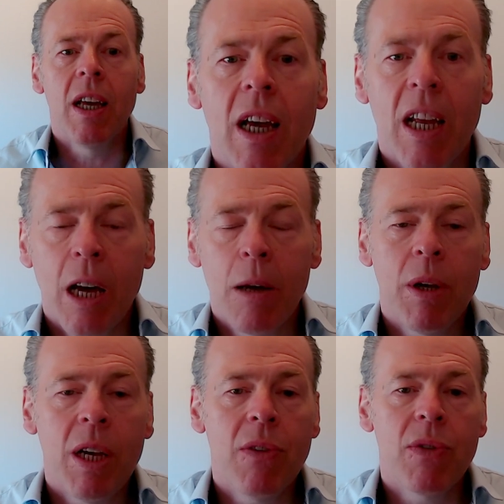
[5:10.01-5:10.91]
And I
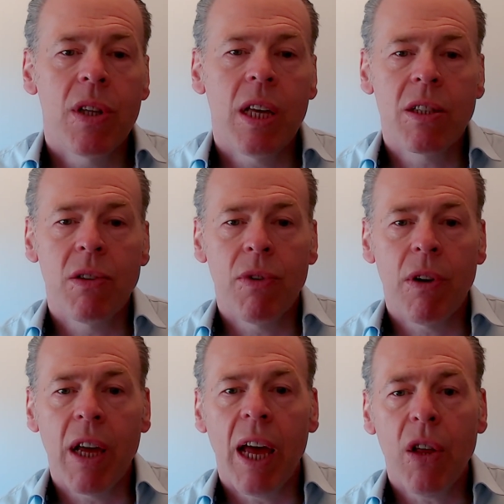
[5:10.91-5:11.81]
believe that that's a
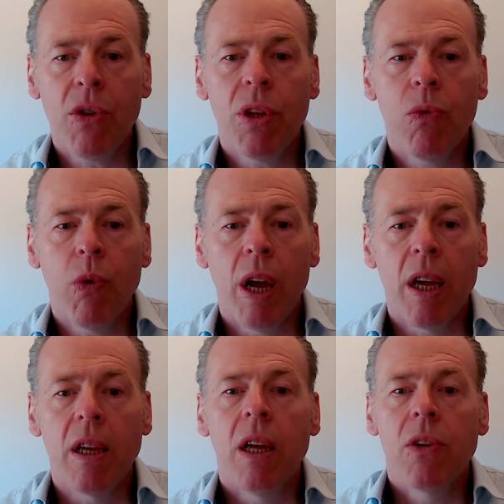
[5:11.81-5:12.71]
very healthy
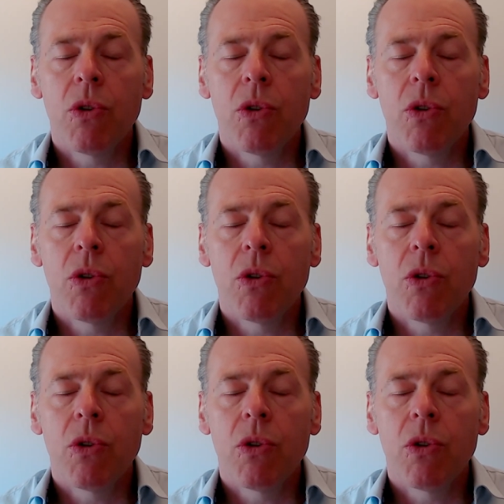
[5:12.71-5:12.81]
way